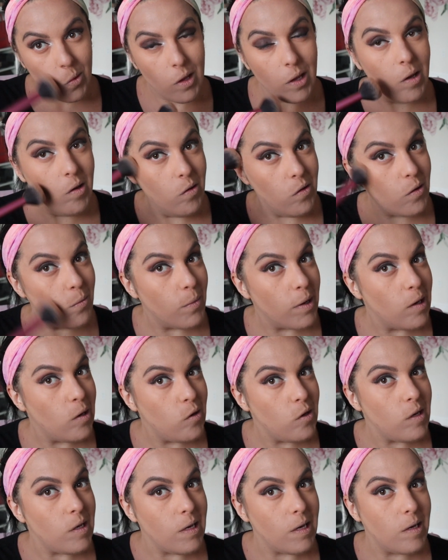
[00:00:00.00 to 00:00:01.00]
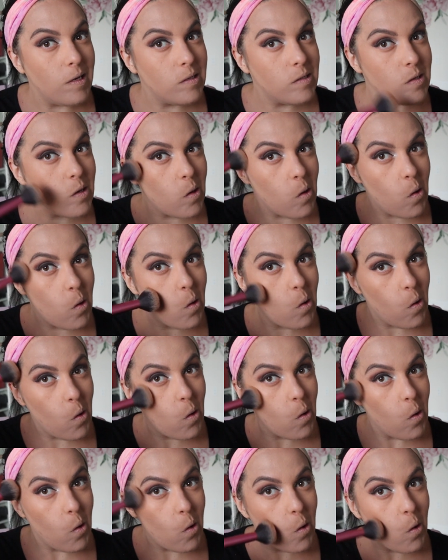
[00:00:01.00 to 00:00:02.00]
into my cheeks
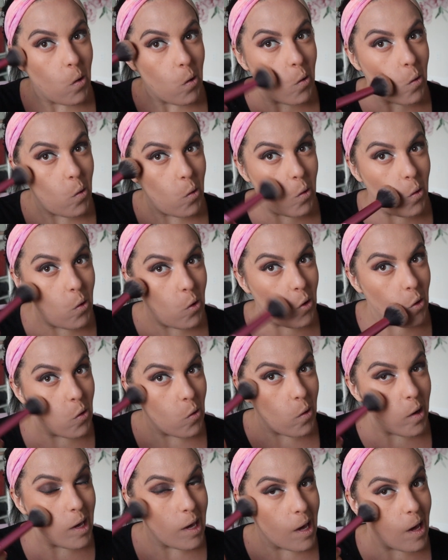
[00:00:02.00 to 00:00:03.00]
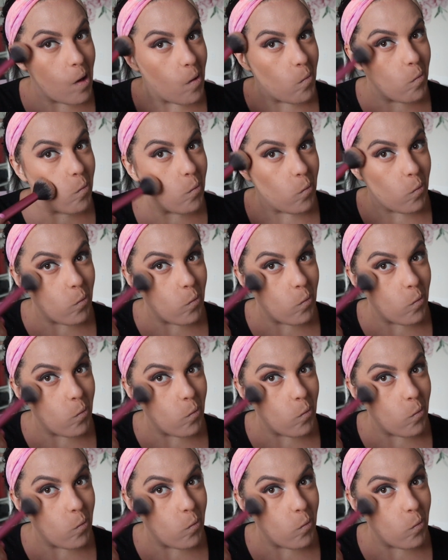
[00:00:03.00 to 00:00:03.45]
all the way up.